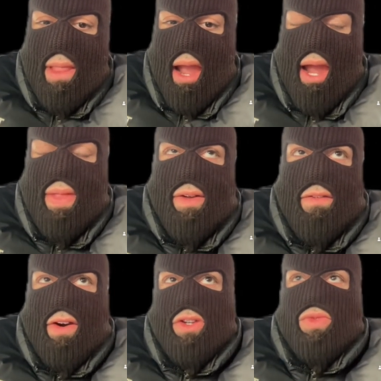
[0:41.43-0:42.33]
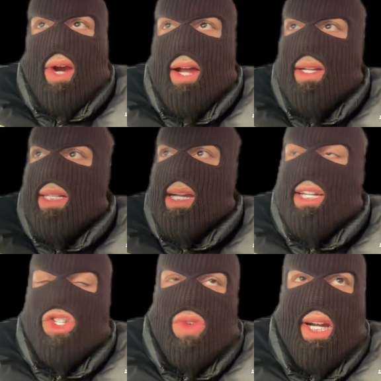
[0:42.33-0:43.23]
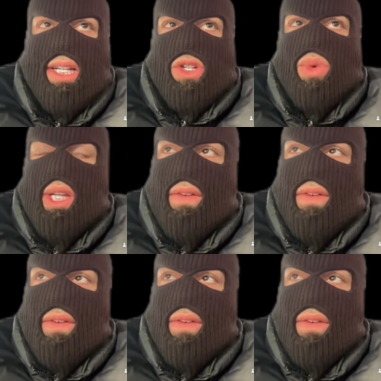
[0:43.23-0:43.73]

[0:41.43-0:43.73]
And the first round, let's get straight into it.